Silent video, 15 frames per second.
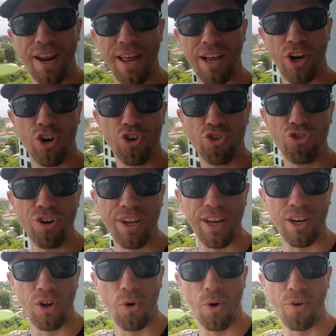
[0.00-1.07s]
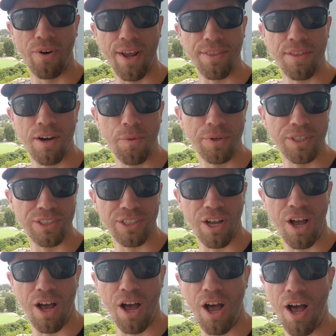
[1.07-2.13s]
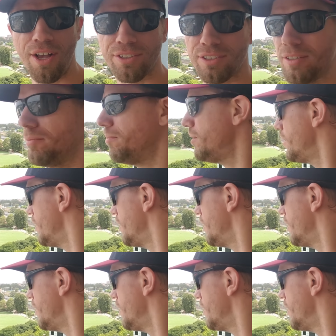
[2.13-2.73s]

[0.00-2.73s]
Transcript: got a cricket court right there, which is awesome.